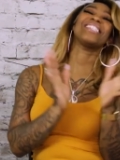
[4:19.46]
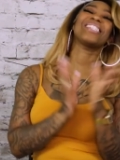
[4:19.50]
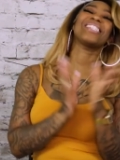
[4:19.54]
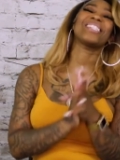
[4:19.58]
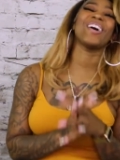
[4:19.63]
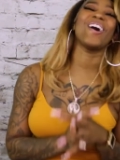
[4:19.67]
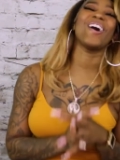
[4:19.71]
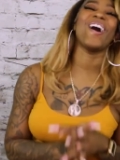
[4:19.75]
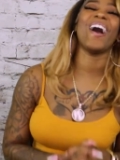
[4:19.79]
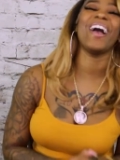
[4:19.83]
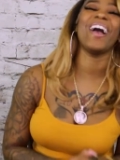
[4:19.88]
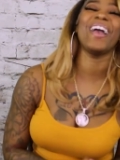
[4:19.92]

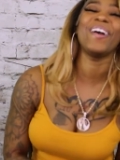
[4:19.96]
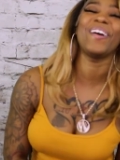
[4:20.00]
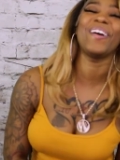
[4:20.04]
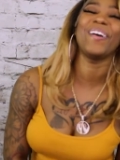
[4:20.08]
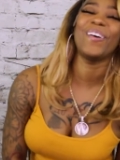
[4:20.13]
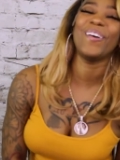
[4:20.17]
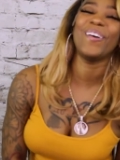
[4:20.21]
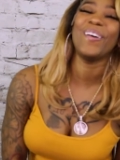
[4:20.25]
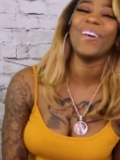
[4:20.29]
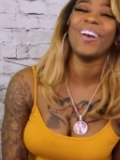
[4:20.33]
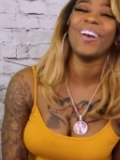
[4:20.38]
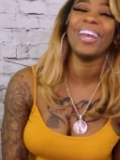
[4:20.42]
so I'll
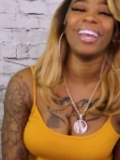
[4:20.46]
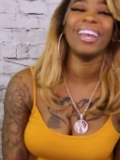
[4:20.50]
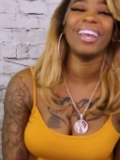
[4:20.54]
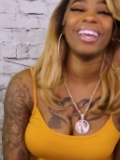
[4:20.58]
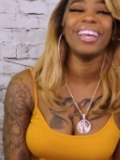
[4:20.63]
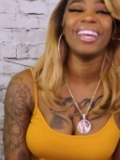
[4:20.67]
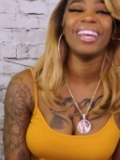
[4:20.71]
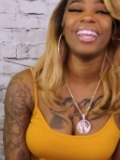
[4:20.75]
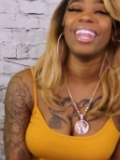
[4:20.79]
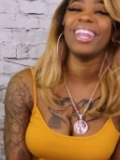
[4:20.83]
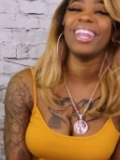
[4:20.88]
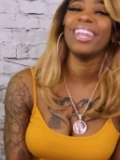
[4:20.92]
go
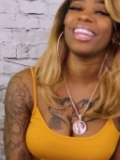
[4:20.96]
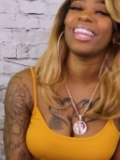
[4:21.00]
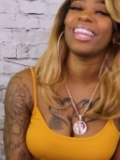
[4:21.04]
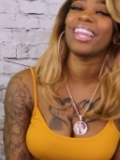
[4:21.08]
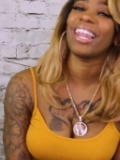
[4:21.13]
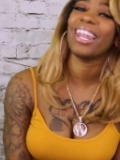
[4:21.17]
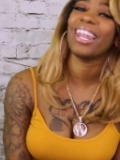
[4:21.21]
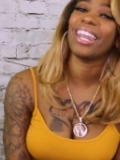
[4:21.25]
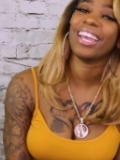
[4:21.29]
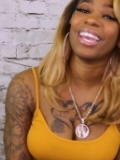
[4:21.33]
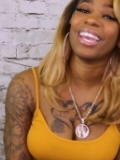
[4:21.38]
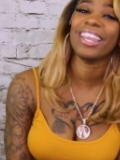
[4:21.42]
ahead and
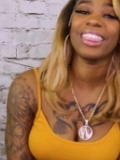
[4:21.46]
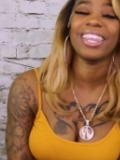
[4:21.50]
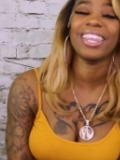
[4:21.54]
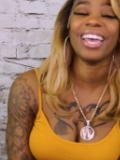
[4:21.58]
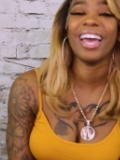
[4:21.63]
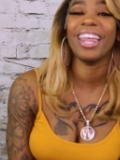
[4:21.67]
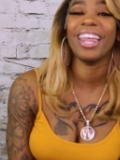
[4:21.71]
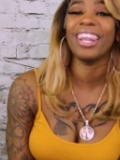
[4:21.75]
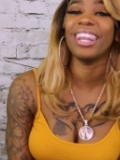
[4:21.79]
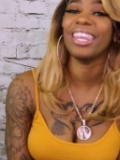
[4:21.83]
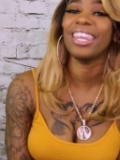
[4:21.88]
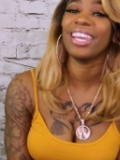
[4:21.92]
click
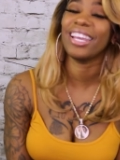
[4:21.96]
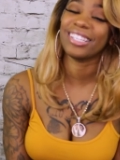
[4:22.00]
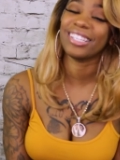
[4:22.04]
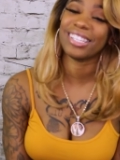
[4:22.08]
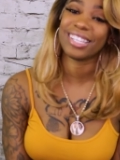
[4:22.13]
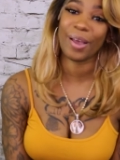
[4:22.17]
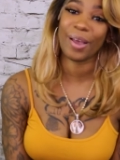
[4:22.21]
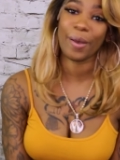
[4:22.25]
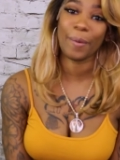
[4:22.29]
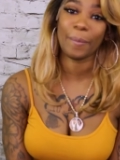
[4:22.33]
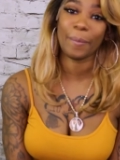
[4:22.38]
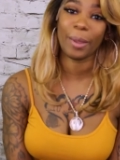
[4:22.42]
that link
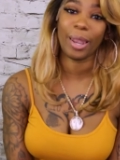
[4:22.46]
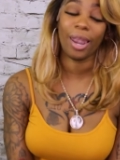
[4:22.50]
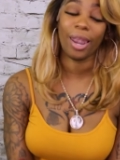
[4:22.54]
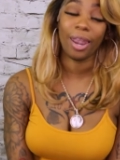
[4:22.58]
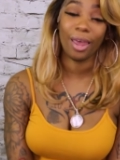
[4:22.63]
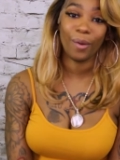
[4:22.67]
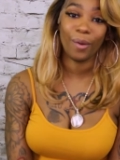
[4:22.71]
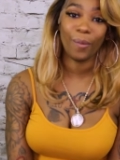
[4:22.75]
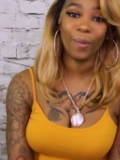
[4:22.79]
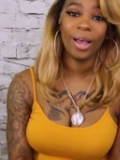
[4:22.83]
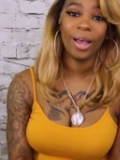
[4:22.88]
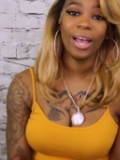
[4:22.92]
down
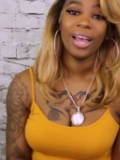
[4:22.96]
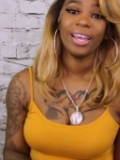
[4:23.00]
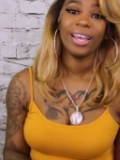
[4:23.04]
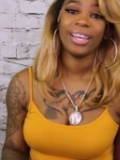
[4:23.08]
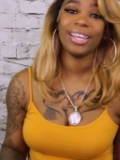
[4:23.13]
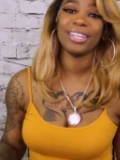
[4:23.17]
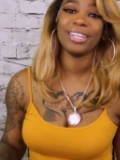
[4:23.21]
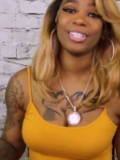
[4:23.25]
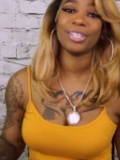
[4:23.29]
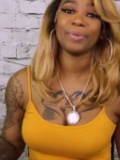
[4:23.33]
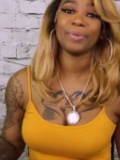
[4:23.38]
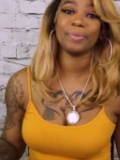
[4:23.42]
below.
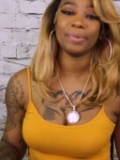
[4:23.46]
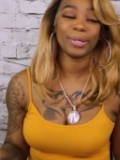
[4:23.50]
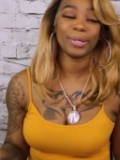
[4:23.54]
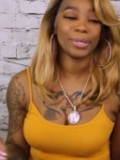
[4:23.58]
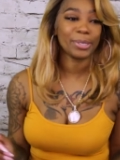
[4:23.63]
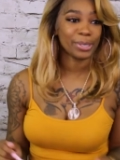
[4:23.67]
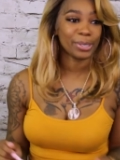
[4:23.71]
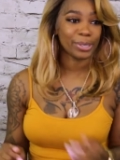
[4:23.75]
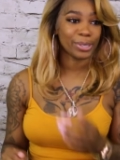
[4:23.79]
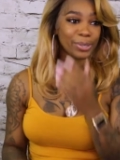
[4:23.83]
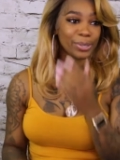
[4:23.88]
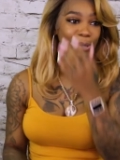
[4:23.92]
Get your
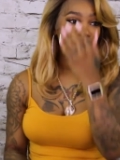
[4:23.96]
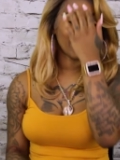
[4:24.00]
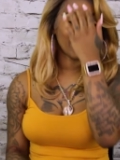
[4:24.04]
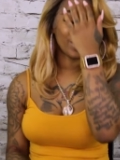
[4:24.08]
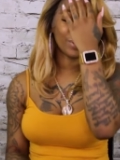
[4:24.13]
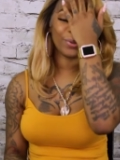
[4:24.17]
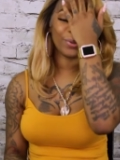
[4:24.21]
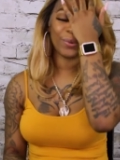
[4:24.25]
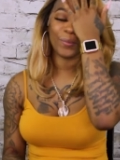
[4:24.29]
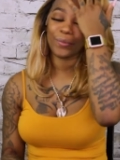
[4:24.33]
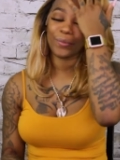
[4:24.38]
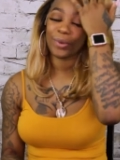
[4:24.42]
purchase
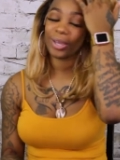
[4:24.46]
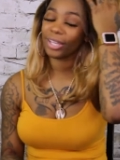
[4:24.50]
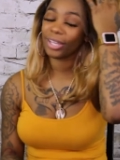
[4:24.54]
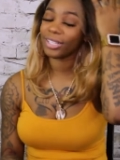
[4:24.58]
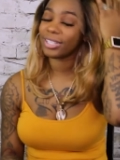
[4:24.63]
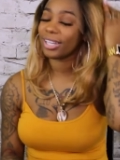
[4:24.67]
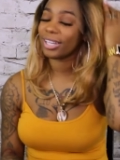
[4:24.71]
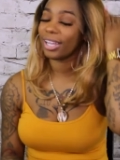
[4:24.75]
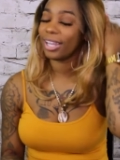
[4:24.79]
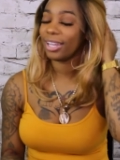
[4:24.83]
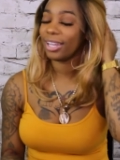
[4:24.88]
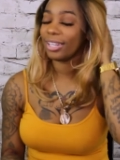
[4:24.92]
started. Don't
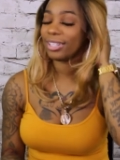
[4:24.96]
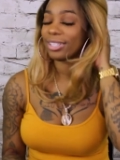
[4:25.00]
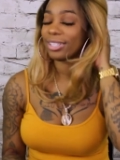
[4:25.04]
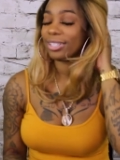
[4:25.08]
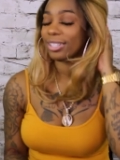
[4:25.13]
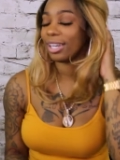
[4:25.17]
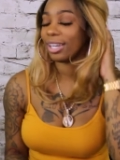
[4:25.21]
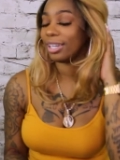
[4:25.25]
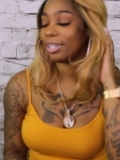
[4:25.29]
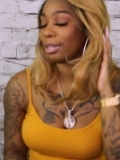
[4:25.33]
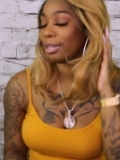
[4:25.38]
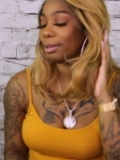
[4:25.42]
forget your handy
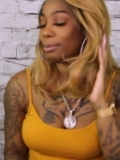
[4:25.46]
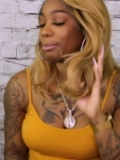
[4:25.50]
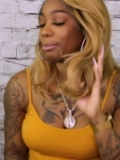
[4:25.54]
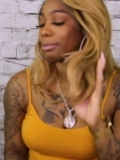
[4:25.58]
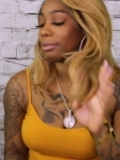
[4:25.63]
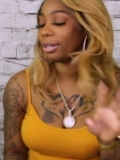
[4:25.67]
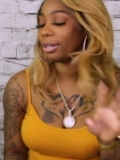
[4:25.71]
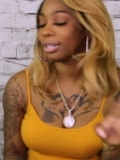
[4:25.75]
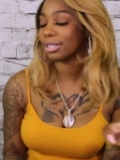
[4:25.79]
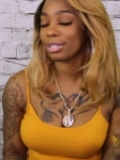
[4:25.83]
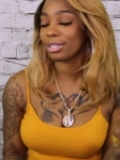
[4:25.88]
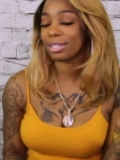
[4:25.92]
dandy
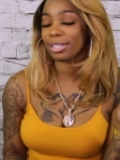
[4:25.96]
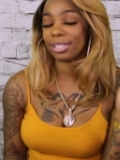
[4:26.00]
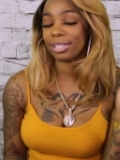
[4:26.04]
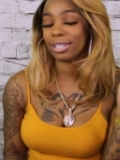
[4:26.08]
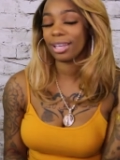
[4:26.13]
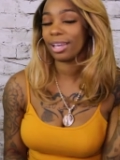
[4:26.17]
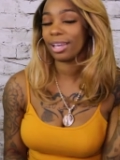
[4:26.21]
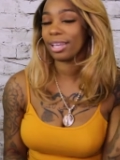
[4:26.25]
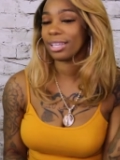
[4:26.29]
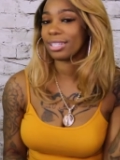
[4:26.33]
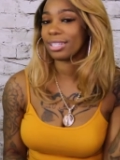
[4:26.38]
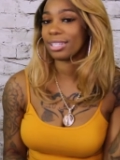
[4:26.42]
brush because
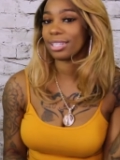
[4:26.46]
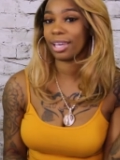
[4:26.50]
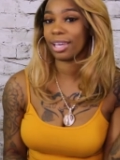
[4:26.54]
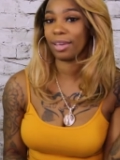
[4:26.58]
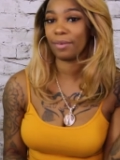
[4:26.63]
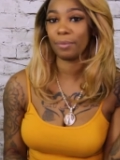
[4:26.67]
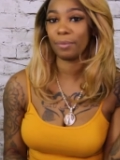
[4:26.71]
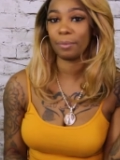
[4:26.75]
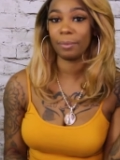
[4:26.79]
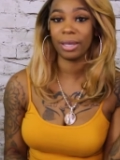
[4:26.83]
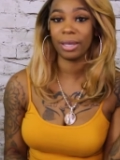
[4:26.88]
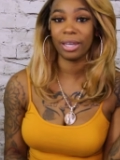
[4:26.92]
that has
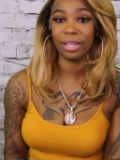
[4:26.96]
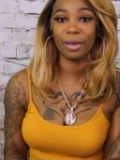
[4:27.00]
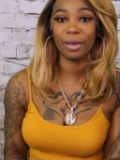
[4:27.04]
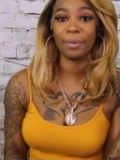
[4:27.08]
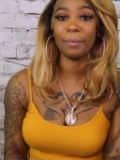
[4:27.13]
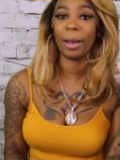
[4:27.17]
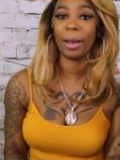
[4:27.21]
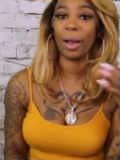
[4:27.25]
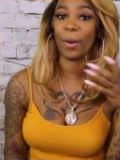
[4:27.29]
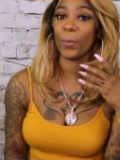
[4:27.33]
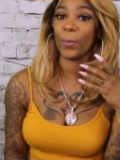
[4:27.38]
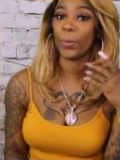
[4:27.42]
saved many
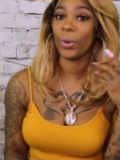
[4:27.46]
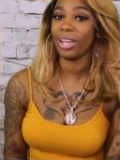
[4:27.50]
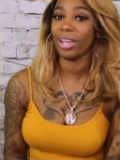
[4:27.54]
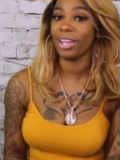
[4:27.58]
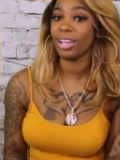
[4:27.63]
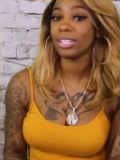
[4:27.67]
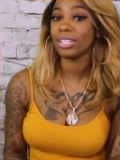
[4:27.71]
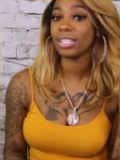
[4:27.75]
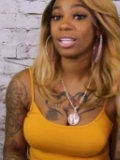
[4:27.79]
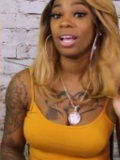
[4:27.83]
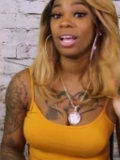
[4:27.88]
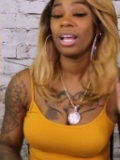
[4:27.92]
of my
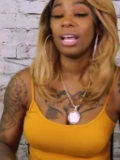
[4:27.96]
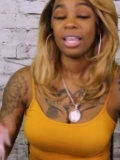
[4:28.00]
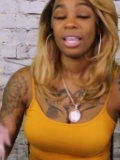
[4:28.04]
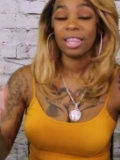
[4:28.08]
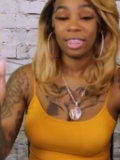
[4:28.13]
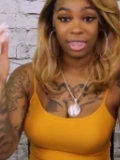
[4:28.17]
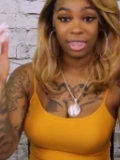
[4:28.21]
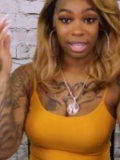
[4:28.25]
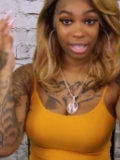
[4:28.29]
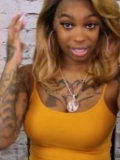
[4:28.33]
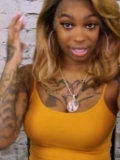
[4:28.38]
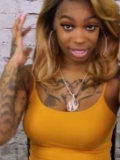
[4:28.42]
wigs.
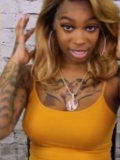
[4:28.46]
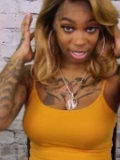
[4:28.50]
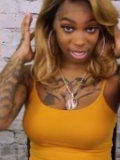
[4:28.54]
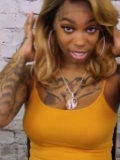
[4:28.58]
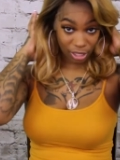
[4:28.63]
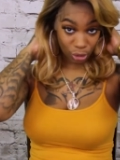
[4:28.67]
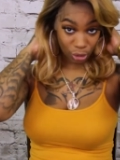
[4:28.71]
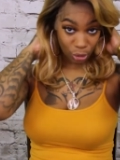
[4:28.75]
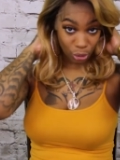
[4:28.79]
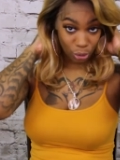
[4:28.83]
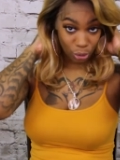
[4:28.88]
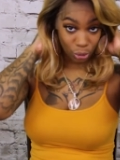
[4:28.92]
This
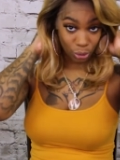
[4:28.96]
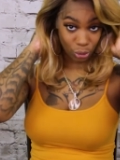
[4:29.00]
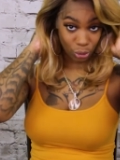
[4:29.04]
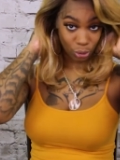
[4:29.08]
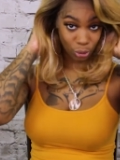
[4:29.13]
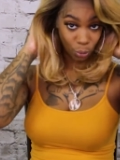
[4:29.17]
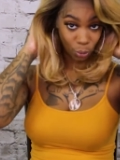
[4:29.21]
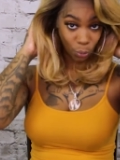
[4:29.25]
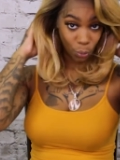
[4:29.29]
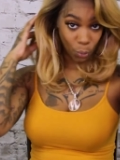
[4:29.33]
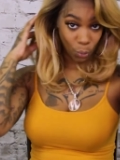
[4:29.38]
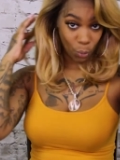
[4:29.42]
is
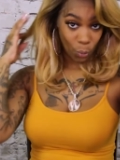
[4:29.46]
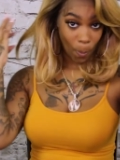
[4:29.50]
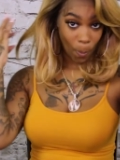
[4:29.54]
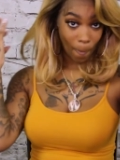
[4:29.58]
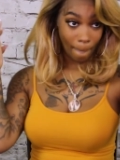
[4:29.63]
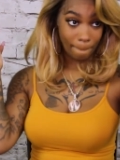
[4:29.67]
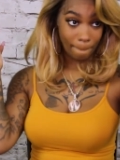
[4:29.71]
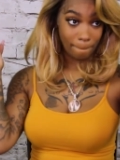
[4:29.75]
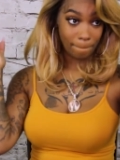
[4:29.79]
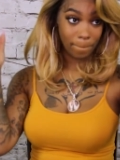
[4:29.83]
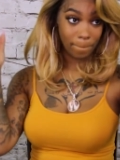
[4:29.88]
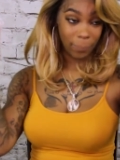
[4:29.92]
so
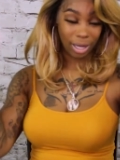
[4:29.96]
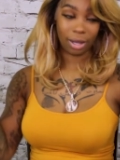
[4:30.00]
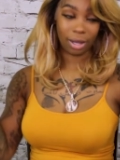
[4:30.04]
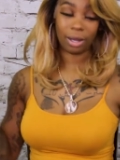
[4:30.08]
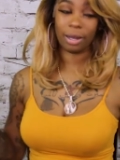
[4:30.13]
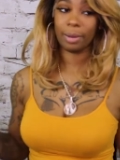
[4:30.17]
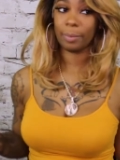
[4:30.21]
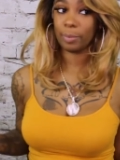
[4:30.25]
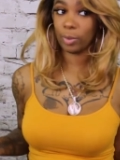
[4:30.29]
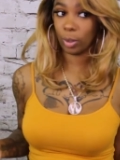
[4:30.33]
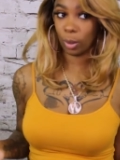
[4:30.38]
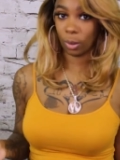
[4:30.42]

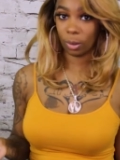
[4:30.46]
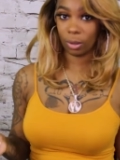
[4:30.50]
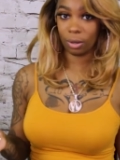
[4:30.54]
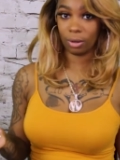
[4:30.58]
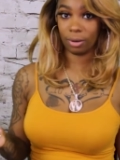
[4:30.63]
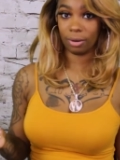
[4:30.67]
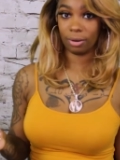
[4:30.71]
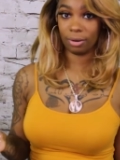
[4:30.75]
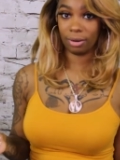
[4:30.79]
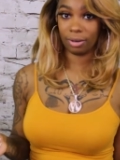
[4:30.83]
bomb, y'all.